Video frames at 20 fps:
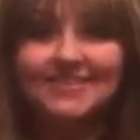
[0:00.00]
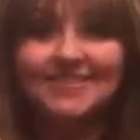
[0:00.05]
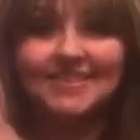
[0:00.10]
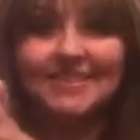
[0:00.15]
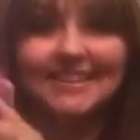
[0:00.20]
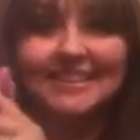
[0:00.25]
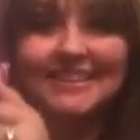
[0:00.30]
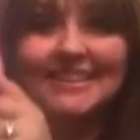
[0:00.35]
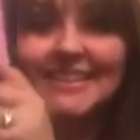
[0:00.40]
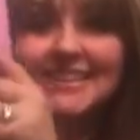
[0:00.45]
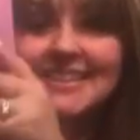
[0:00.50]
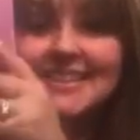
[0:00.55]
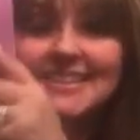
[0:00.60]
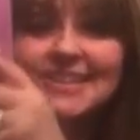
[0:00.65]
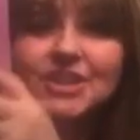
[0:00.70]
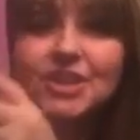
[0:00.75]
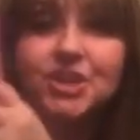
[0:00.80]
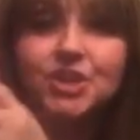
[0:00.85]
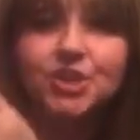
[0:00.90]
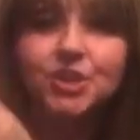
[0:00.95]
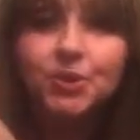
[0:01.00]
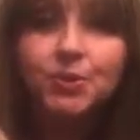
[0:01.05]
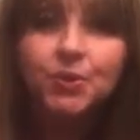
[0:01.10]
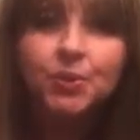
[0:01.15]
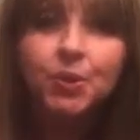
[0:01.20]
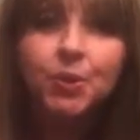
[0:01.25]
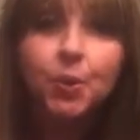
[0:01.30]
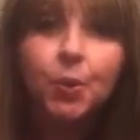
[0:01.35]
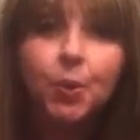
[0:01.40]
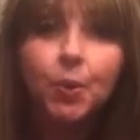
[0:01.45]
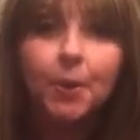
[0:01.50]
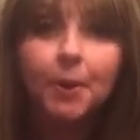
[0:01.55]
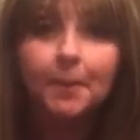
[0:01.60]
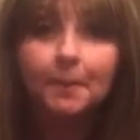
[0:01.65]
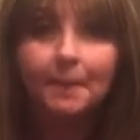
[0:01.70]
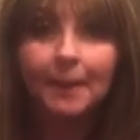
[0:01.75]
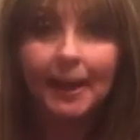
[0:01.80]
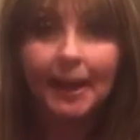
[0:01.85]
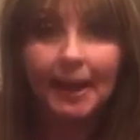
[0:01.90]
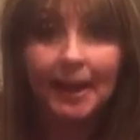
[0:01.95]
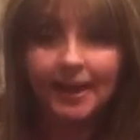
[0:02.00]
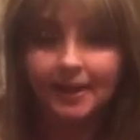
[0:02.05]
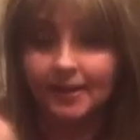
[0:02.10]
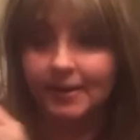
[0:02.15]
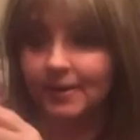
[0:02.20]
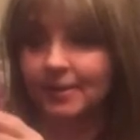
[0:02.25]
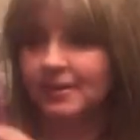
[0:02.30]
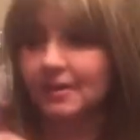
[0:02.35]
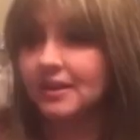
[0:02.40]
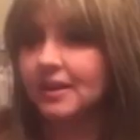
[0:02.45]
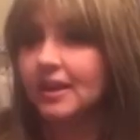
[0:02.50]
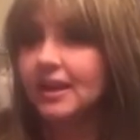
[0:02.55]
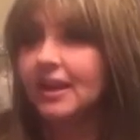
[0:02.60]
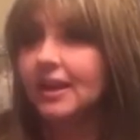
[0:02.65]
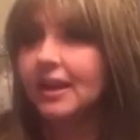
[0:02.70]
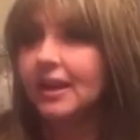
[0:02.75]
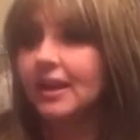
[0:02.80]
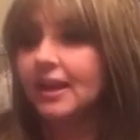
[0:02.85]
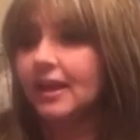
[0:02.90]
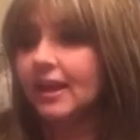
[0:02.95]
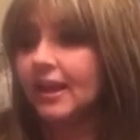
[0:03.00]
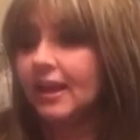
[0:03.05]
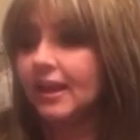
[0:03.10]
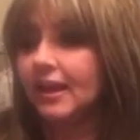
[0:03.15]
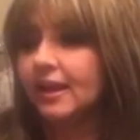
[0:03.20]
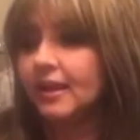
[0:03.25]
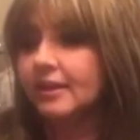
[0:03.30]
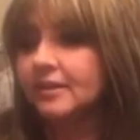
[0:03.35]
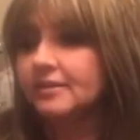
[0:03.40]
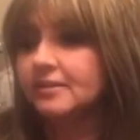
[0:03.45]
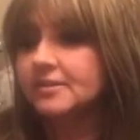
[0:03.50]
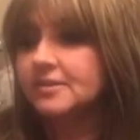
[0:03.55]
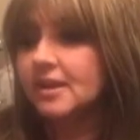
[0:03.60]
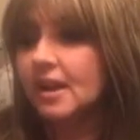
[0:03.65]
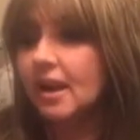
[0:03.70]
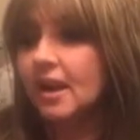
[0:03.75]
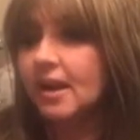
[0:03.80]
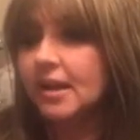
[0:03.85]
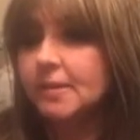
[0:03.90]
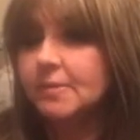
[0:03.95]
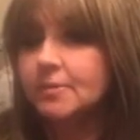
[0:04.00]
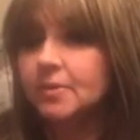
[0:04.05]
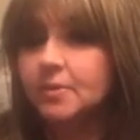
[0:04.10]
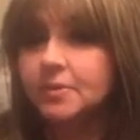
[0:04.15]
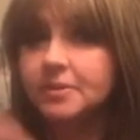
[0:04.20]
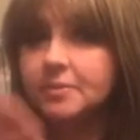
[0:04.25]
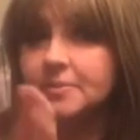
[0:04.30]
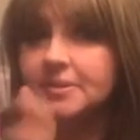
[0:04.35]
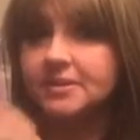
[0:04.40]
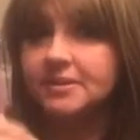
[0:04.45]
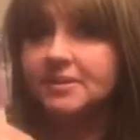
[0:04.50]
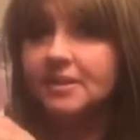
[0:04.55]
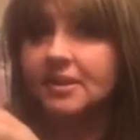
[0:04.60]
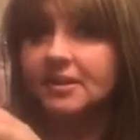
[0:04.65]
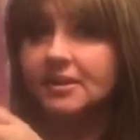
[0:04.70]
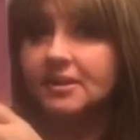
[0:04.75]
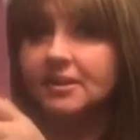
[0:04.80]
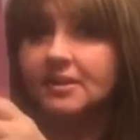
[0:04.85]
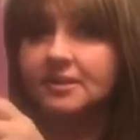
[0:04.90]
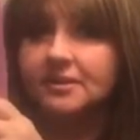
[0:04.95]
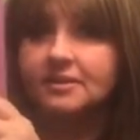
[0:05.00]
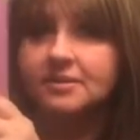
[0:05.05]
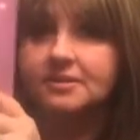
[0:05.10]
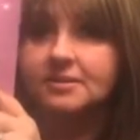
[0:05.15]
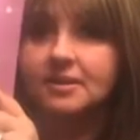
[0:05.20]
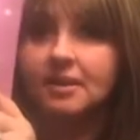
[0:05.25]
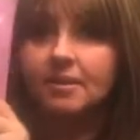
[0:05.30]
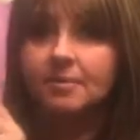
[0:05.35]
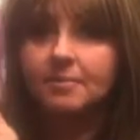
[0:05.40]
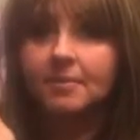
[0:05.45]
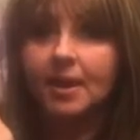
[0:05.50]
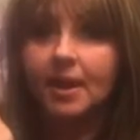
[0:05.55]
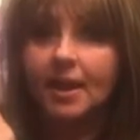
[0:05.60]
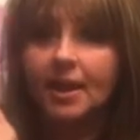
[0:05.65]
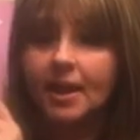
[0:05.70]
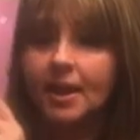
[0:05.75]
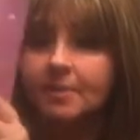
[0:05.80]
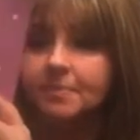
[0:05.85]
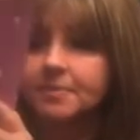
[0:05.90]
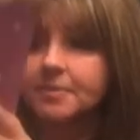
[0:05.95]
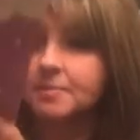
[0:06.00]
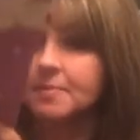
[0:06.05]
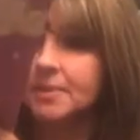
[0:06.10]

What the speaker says: one. It's a unicorn bag, and I'm going to be sending some happy